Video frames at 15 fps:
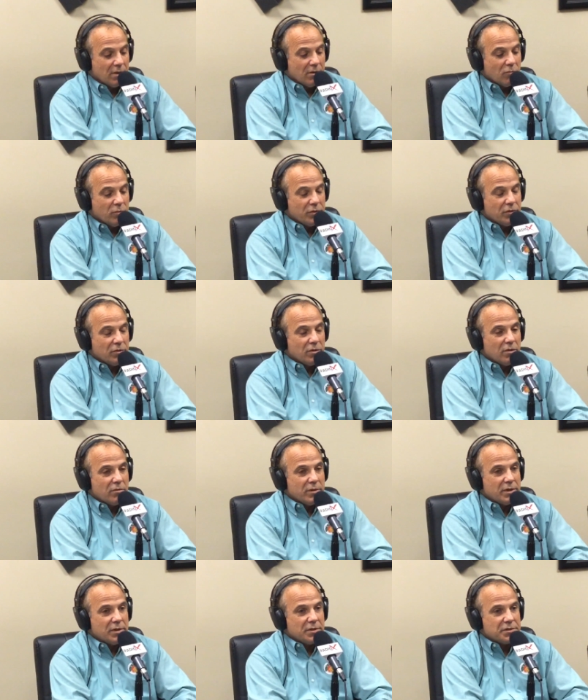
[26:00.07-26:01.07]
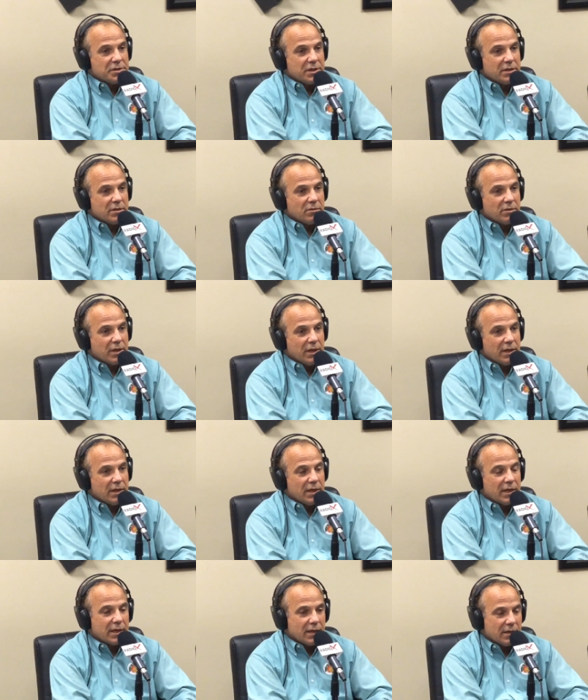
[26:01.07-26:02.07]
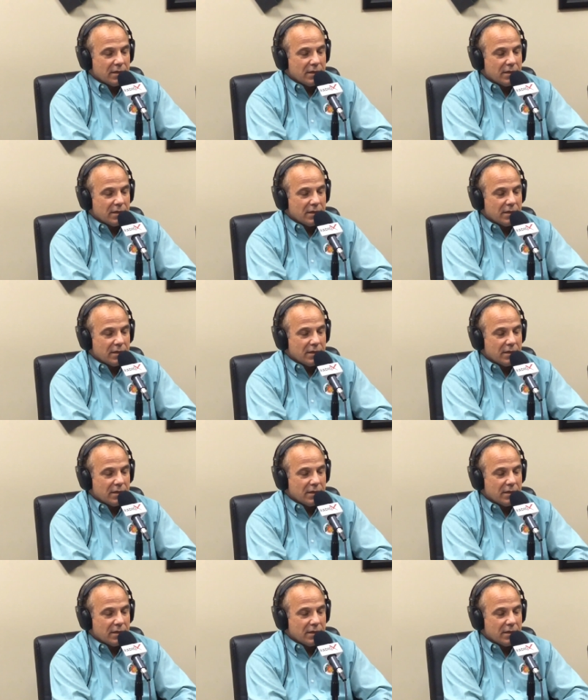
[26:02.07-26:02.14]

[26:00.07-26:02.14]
when you go in and say, okay, I got